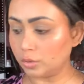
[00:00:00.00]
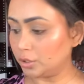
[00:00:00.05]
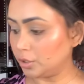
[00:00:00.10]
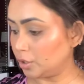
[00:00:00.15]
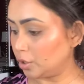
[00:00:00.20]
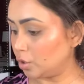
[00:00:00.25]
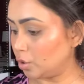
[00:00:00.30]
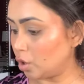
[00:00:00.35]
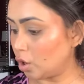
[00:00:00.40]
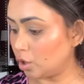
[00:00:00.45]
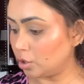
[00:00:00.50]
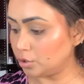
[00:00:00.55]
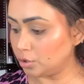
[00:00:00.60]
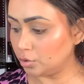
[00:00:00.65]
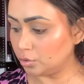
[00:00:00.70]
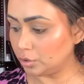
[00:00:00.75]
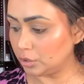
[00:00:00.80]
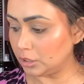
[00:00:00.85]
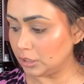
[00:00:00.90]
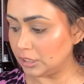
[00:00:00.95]
You know, all
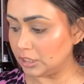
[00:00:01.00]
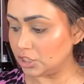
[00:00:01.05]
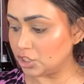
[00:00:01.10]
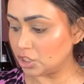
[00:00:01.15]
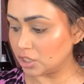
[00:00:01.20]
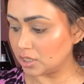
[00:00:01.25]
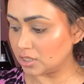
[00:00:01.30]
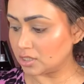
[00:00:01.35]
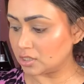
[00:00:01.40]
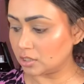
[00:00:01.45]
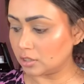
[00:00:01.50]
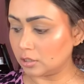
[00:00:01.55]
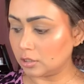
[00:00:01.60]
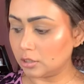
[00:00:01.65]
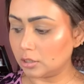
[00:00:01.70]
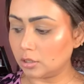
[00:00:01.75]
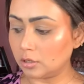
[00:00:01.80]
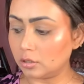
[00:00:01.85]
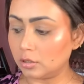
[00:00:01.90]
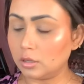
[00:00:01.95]
you need just a
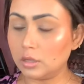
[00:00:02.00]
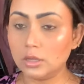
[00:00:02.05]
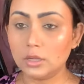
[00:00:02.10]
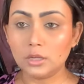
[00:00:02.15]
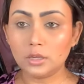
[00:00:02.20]
little